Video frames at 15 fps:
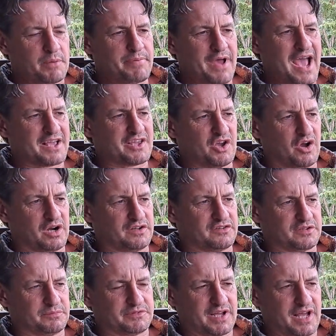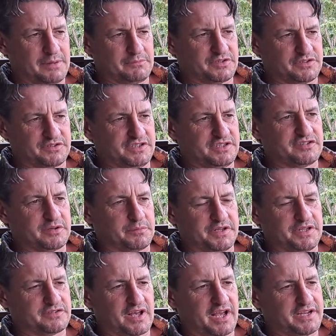backyard sometimes to see some of
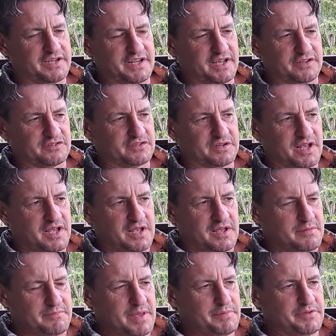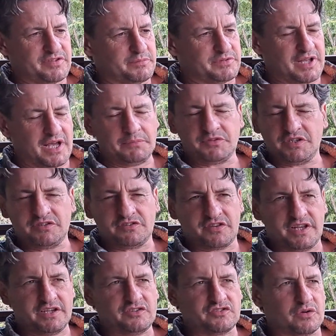these ideas, and maybe sometimes these
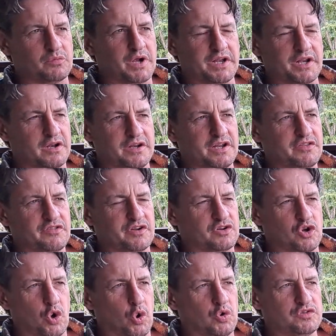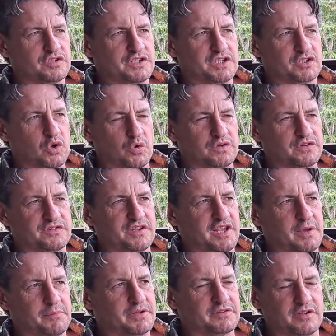things are right underneath your nose and you don't see
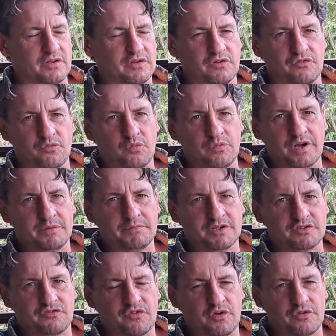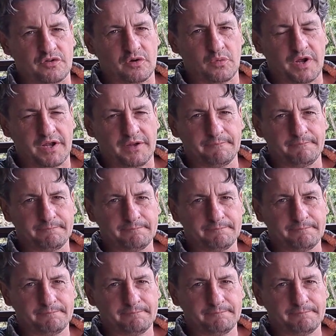them until you're much further away.